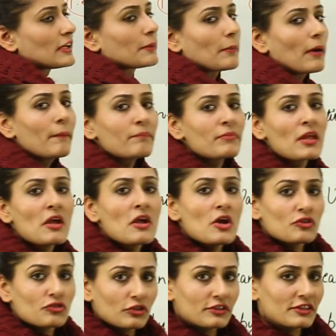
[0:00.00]
sigma.
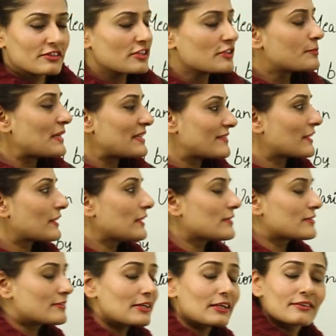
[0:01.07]
So this is basically
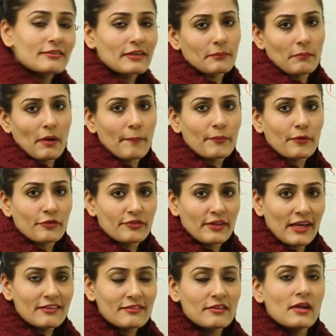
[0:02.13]
a 6 sigma
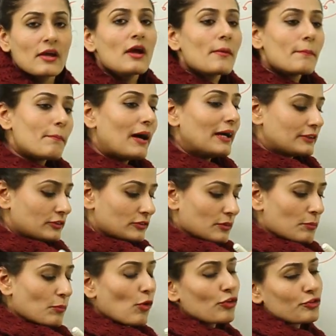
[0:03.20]
process, but
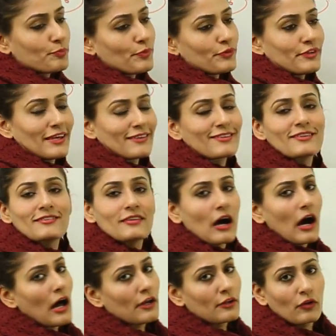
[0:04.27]
most processes
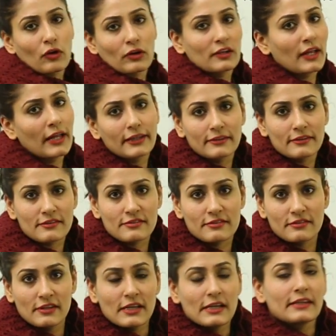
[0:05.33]
are not like
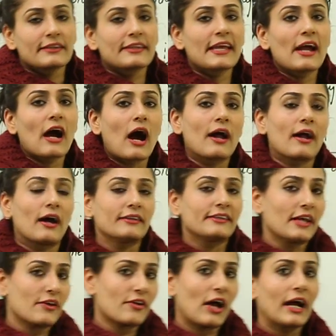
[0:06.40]
this. They are
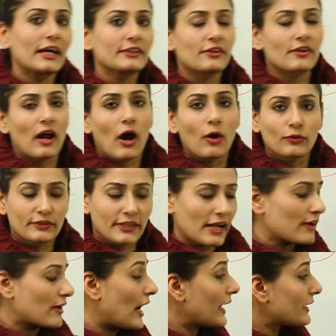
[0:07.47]
either
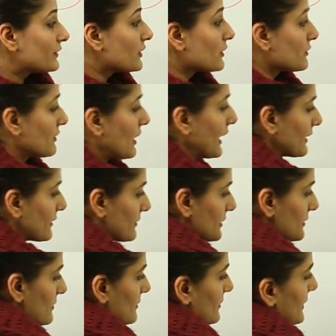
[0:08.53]
like
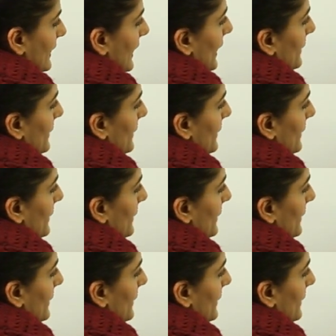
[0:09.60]
this, they